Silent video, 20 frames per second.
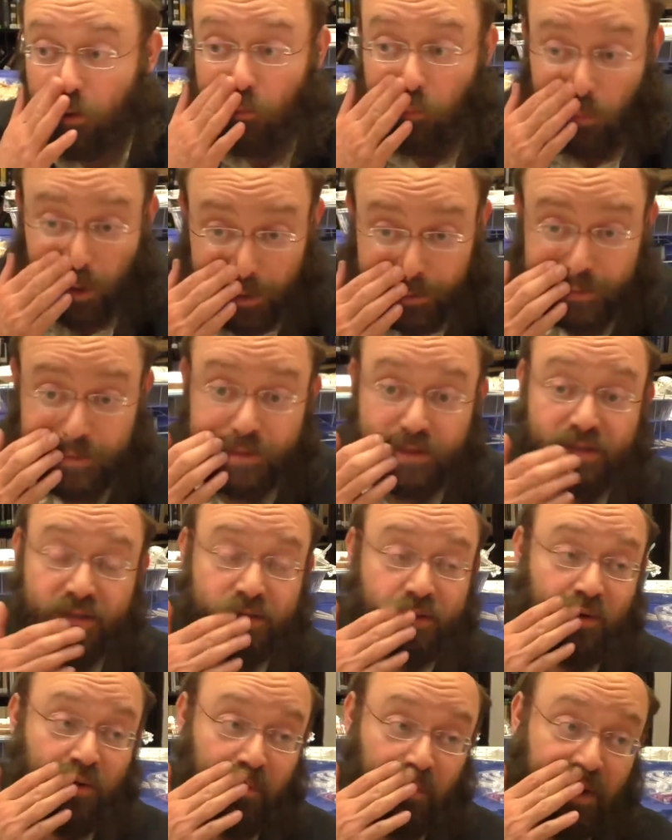What's the
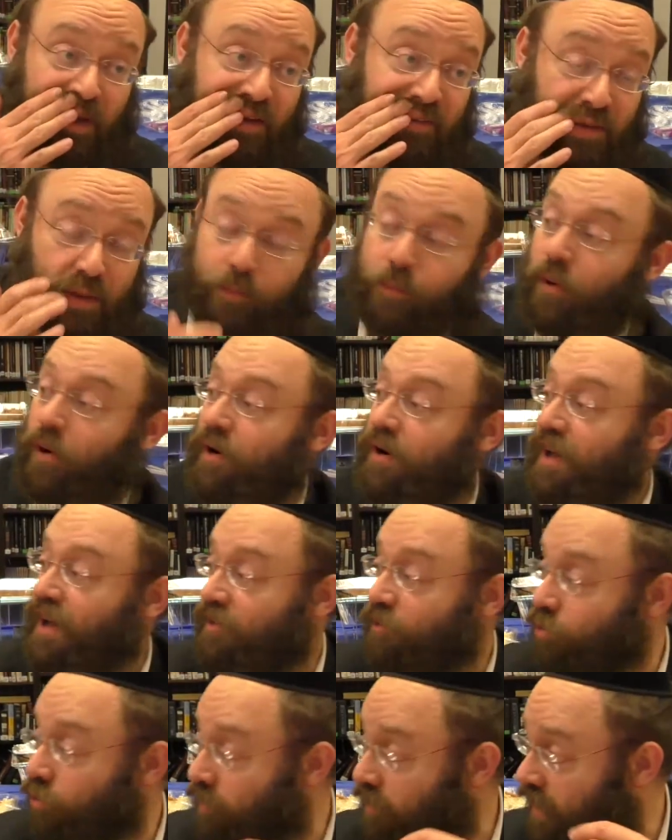story of the
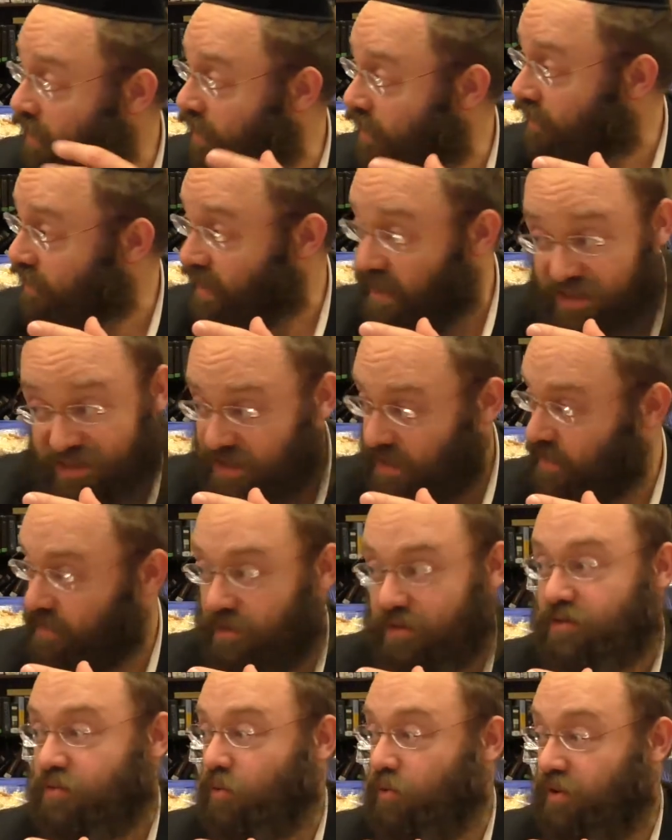Pora Aduma? That's not
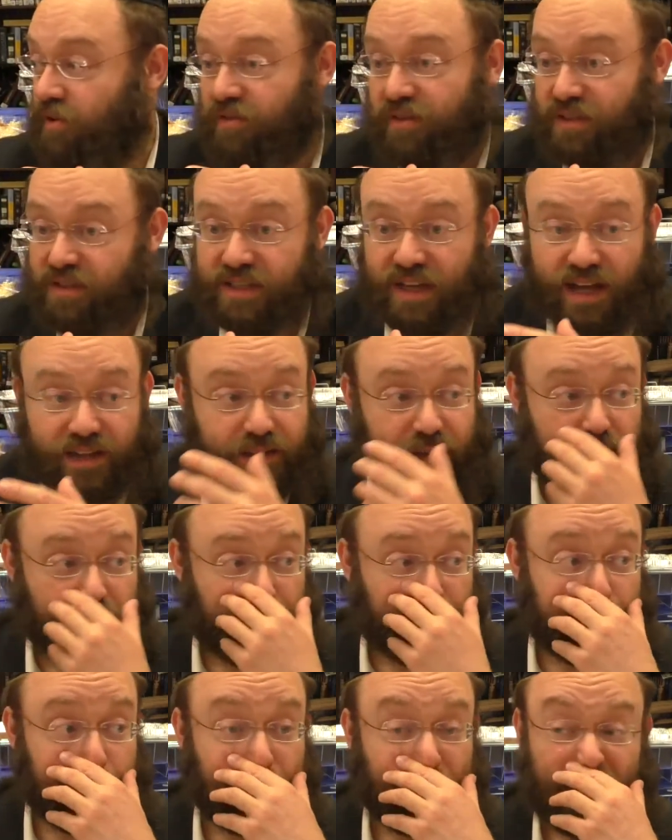the story of the
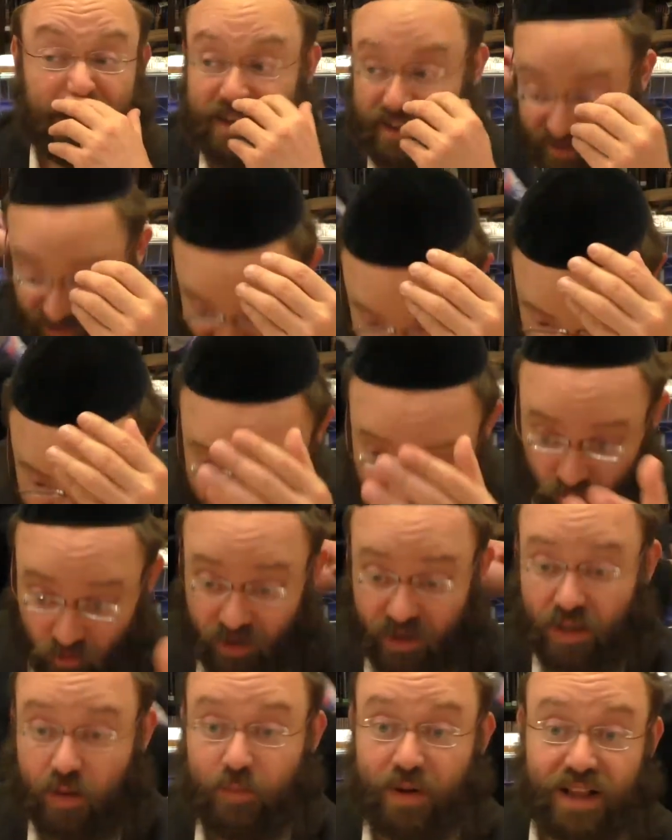Tzaddik. That's the
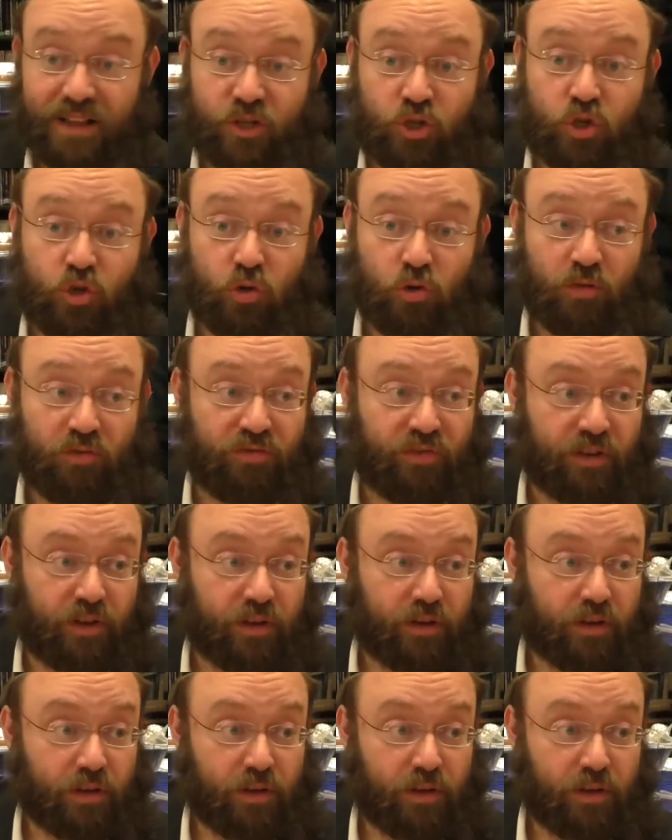story of the